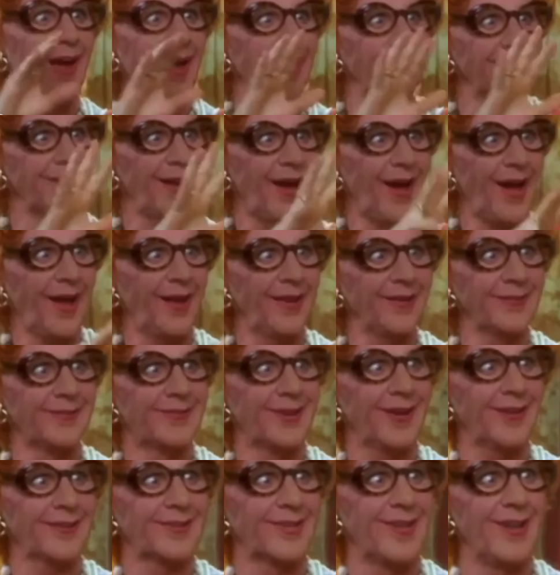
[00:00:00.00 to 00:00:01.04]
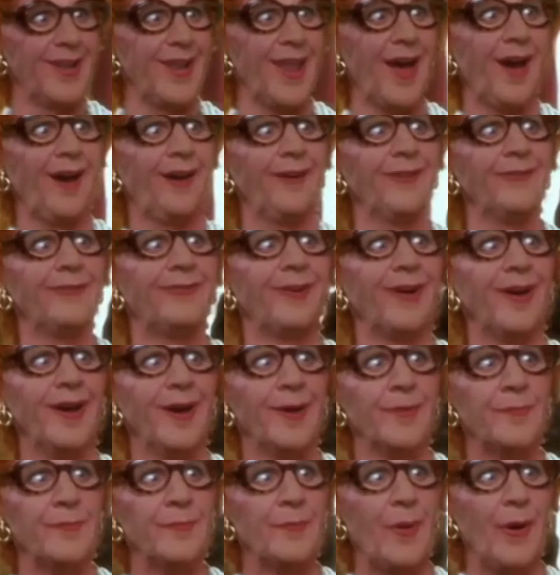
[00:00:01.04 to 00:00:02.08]
and I just love
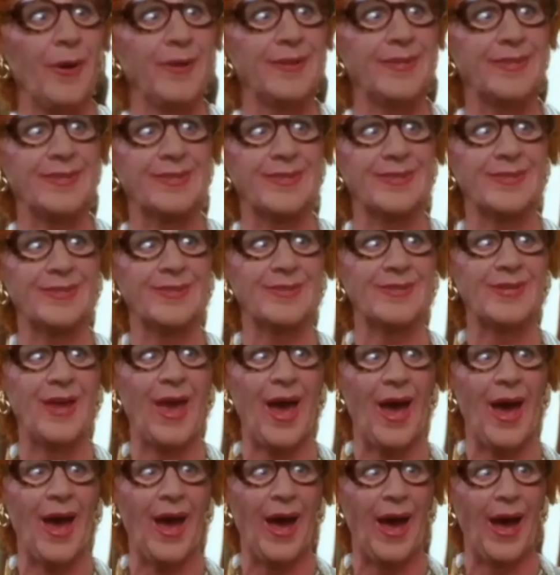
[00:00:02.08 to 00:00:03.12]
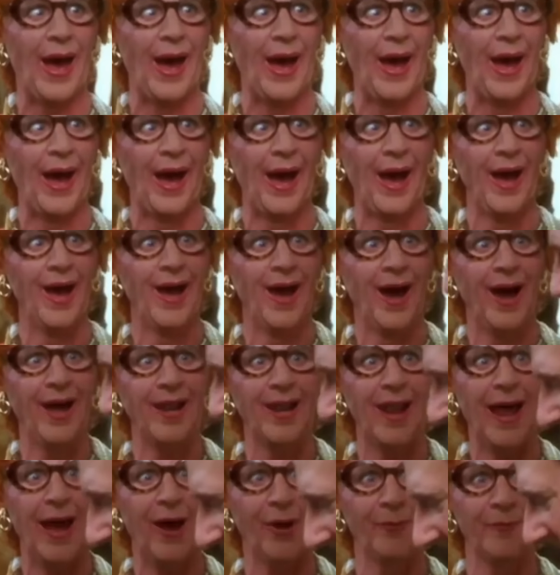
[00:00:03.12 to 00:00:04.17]
moisture.
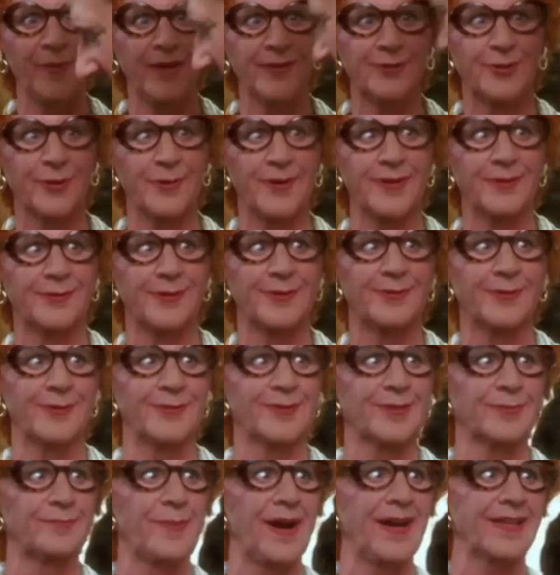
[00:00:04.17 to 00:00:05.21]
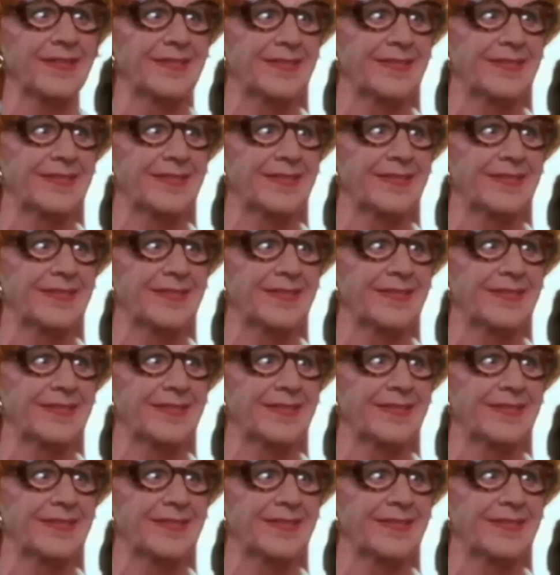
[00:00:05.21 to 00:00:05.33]
Allow me to introduce